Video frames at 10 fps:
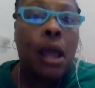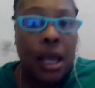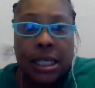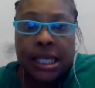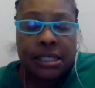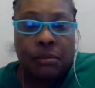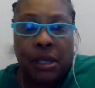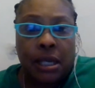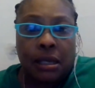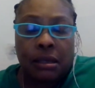it needs to
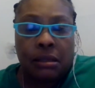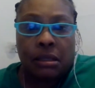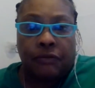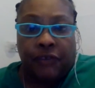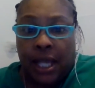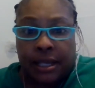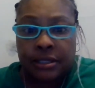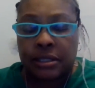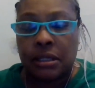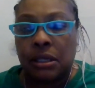be
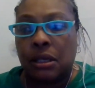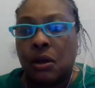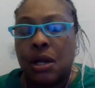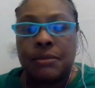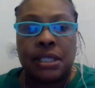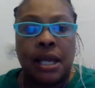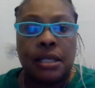fixed, you know what I'm saying?